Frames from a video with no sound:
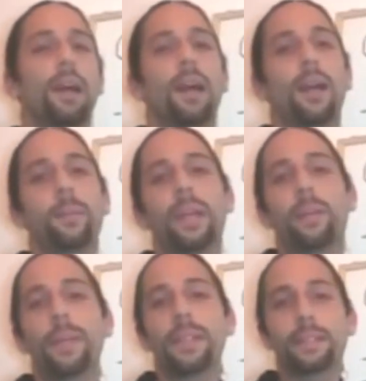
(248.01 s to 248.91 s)

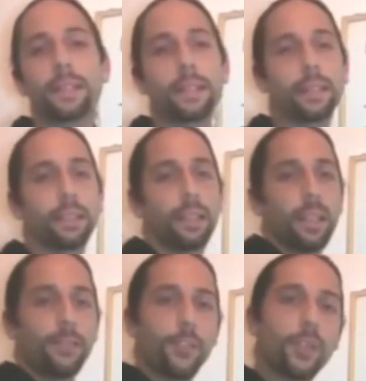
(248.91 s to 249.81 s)
And basically,
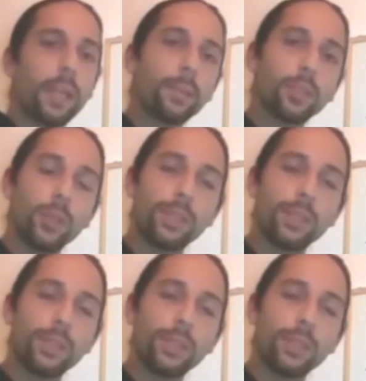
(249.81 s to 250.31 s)
if you're able